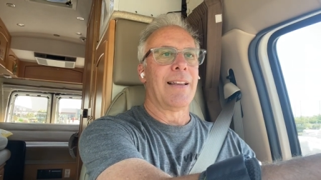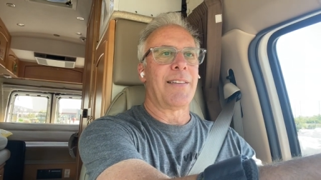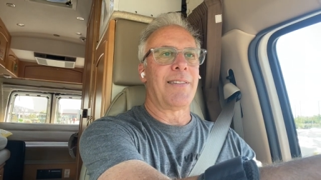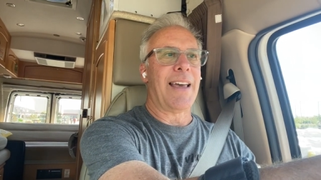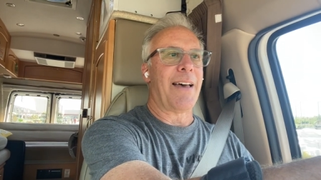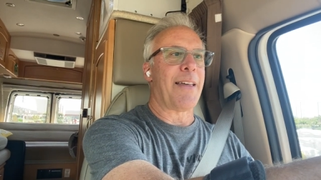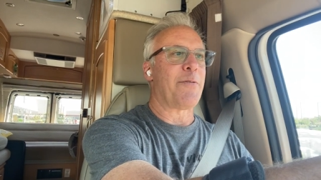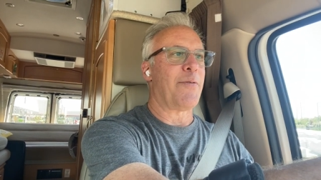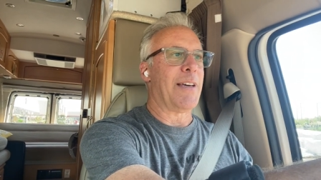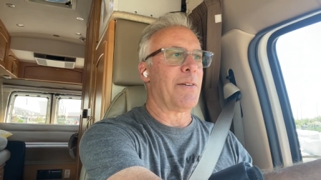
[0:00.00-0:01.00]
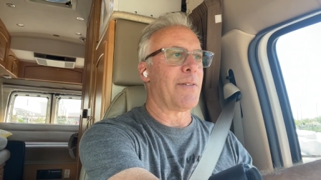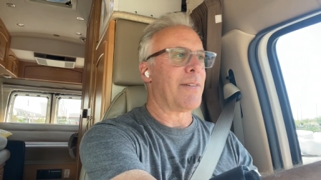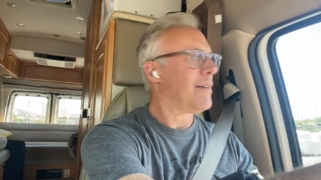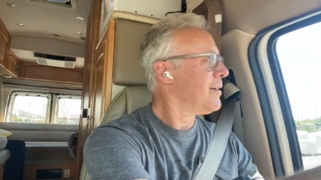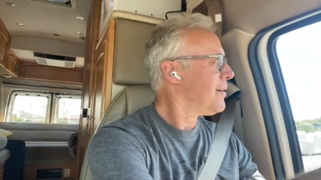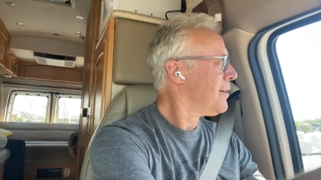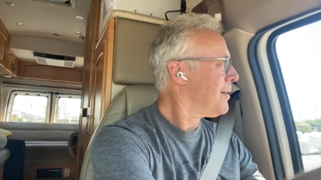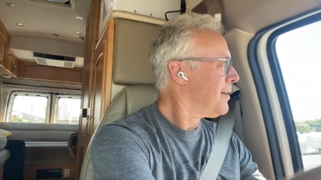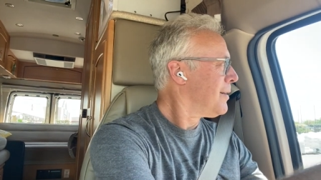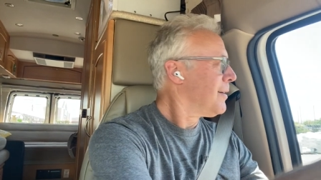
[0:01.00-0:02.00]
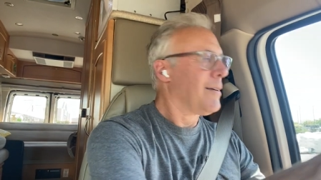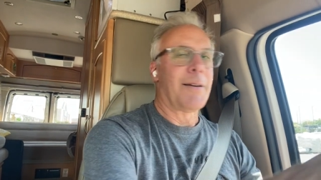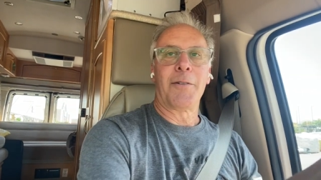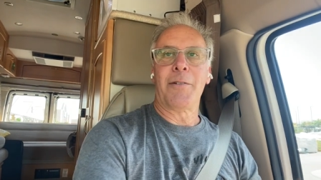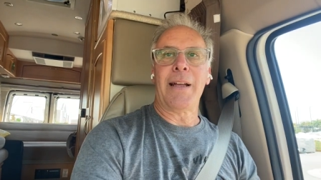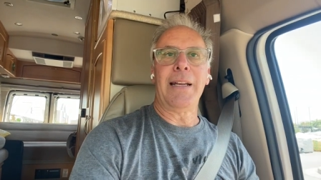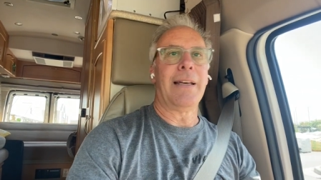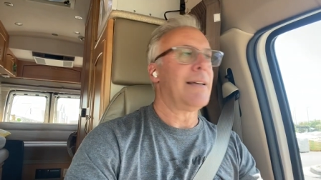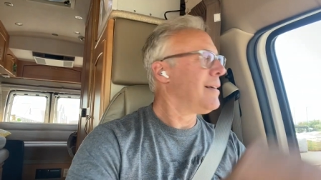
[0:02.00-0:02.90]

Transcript: Let's see how that feels. Ready?